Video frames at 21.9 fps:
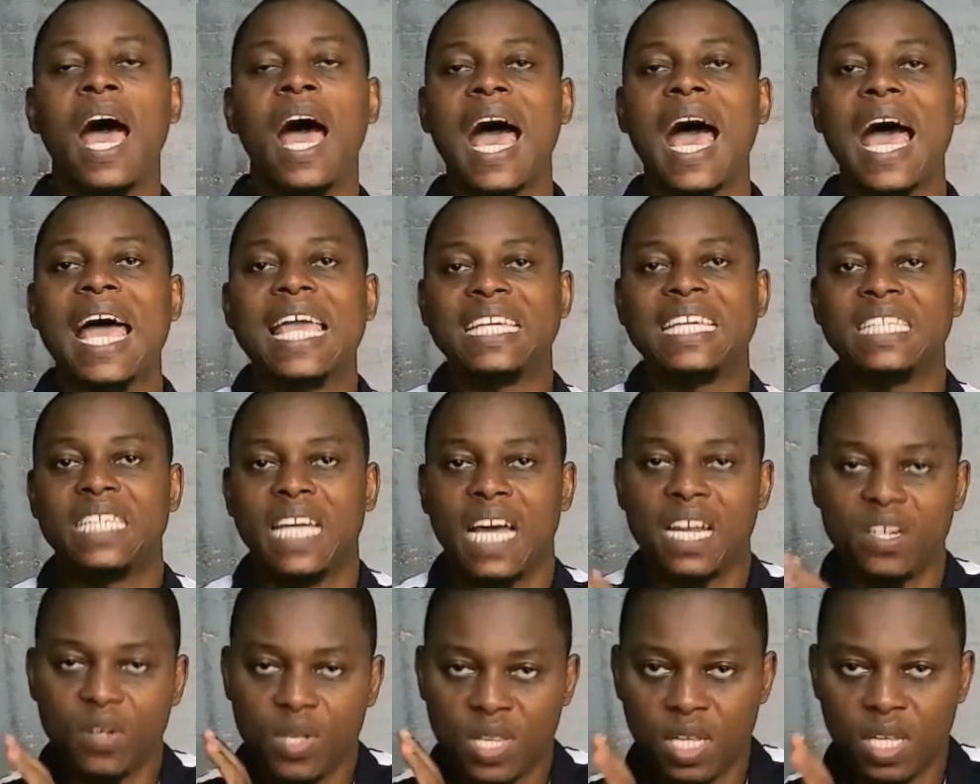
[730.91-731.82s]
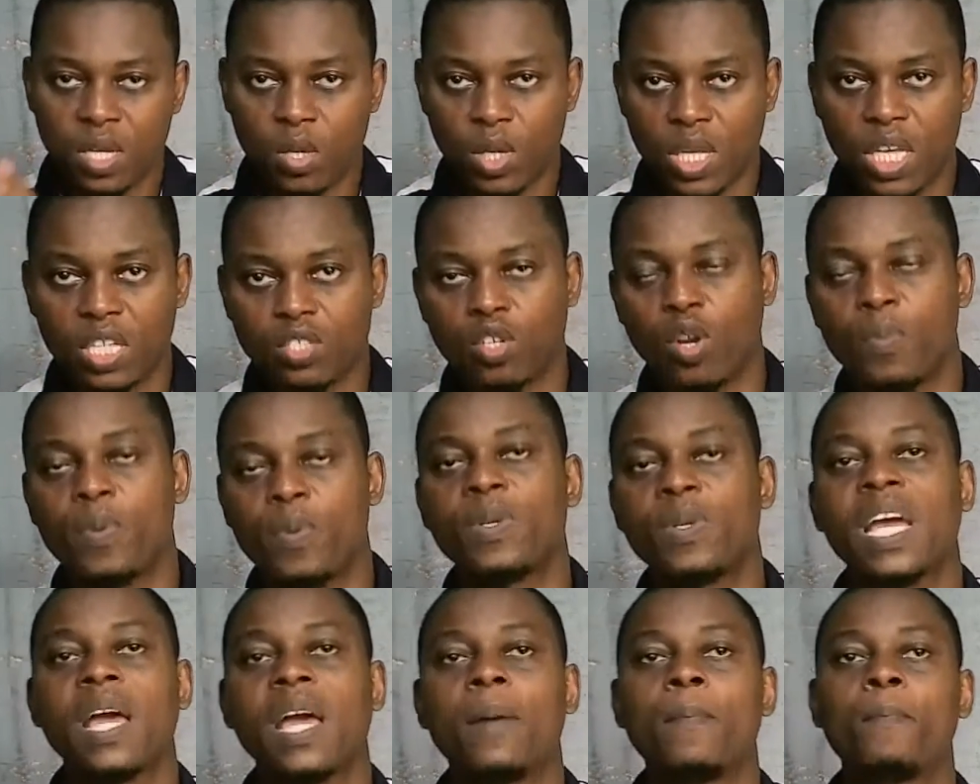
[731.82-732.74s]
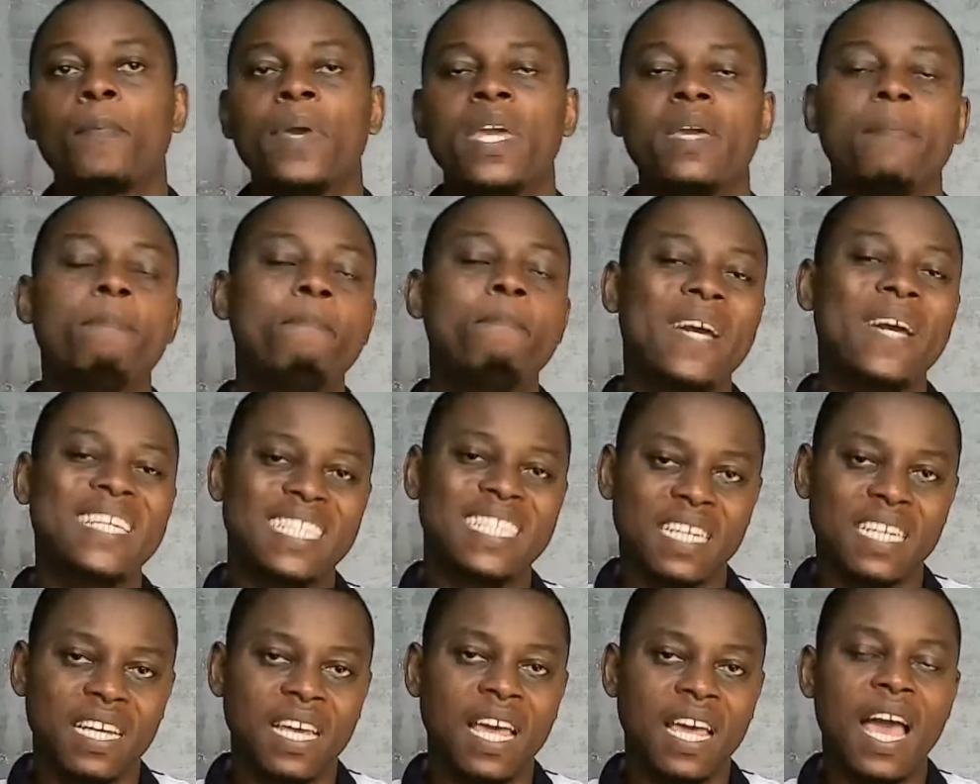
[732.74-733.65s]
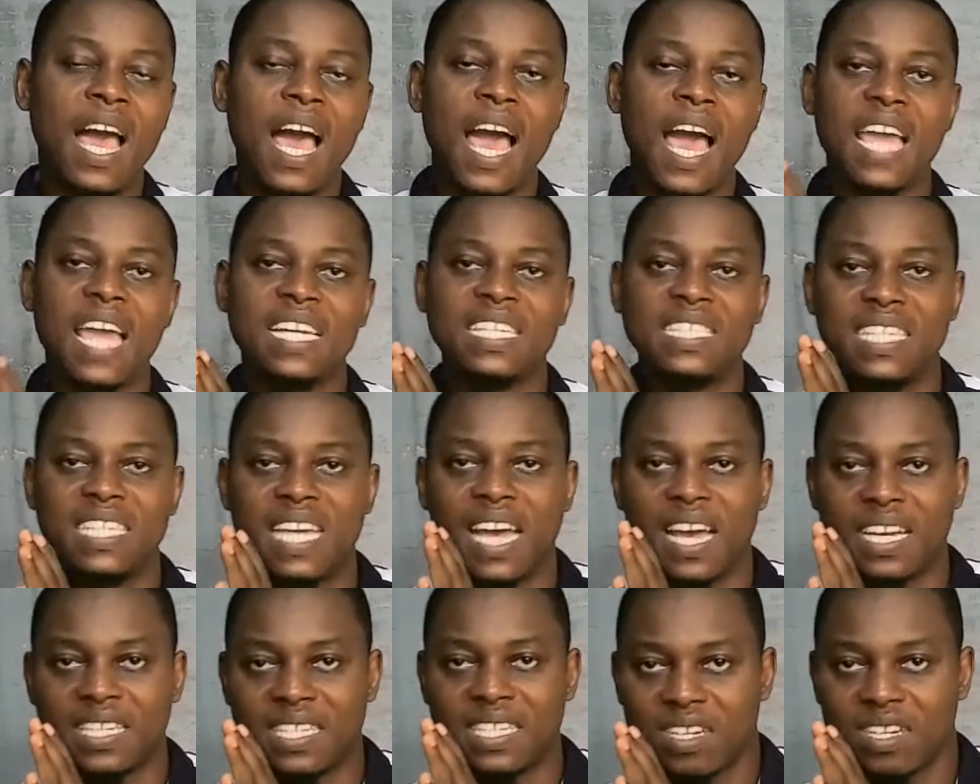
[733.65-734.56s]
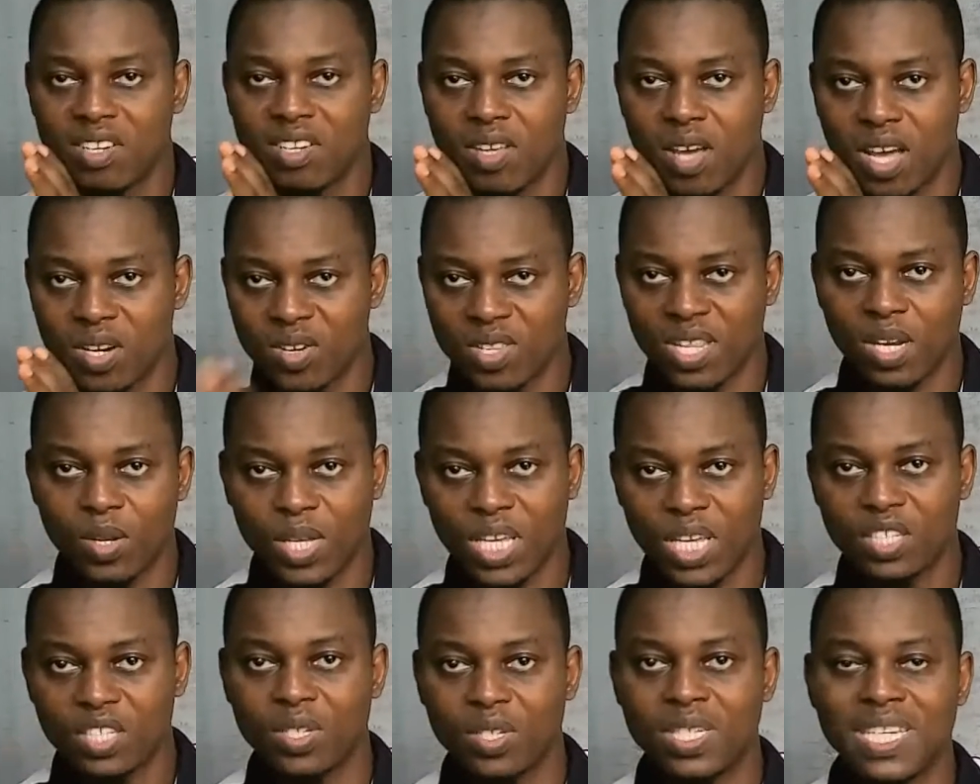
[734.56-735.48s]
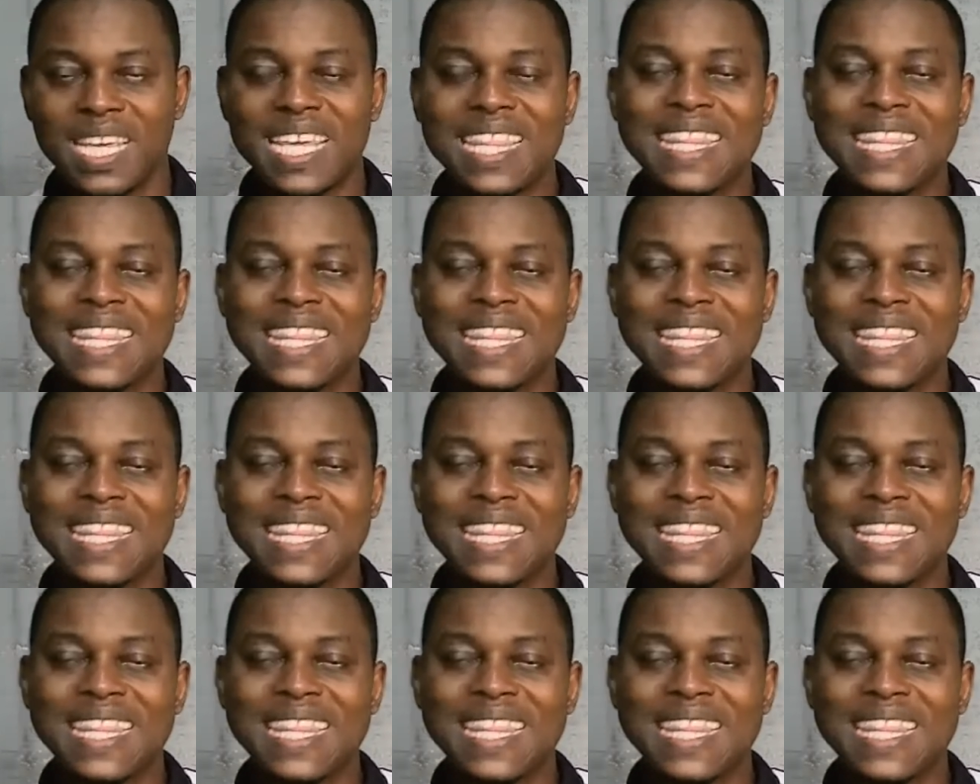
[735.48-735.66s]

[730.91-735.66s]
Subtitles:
are in another location, or people that can pay better and are in another location.